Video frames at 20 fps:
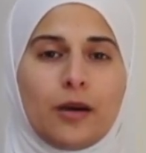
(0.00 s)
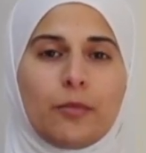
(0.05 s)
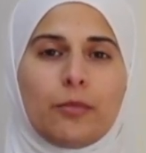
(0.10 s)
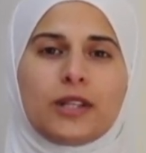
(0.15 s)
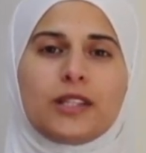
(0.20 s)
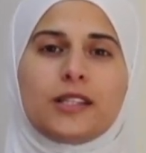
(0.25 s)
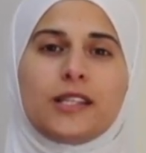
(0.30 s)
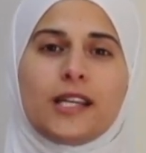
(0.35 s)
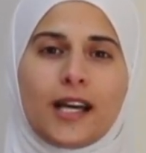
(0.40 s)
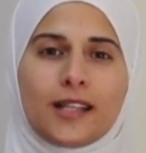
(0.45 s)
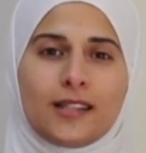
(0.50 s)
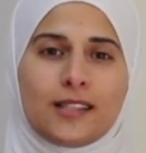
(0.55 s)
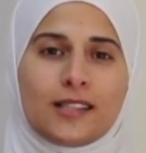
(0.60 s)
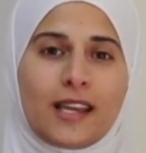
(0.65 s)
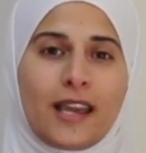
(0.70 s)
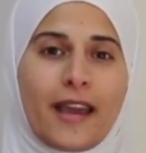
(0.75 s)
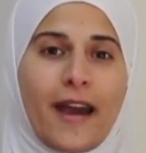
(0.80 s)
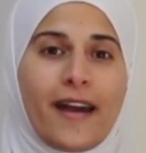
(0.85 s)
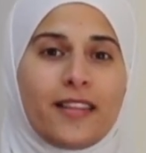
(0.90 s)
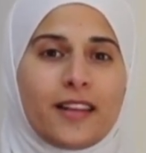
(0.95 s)
but
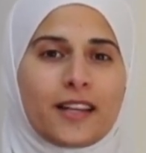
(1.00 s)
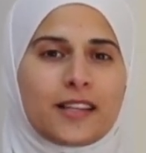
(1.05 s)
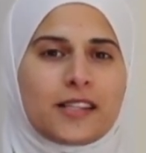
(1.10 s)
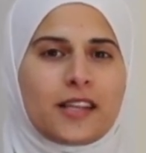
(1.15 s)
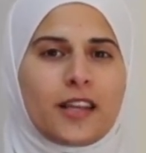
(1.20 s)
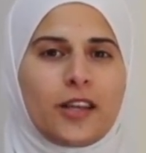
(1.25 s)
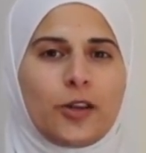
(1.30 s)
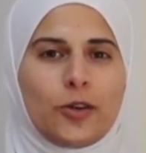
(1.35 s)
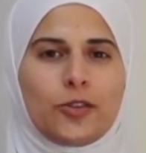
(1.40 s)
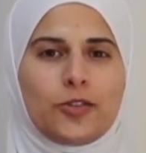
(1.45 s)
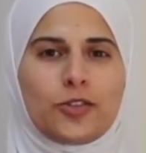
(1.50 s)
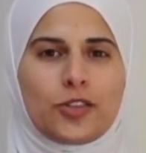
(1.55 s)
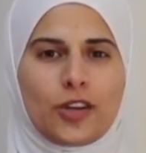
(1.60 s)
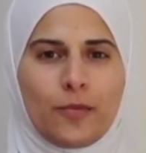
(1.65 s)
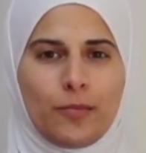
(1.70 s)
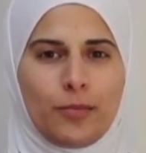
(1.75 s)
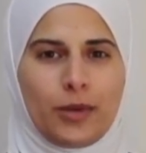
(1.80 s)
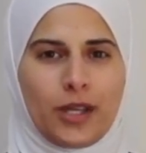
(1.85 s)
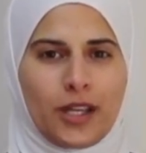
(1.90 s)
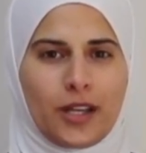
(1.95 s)
yet can't execute
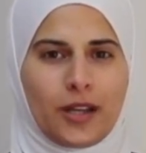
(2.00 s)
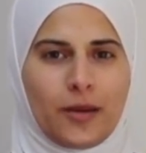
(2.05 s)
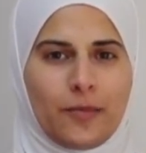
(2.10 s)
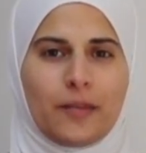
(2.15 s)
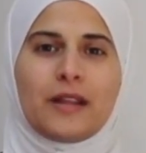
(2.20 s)
jumping,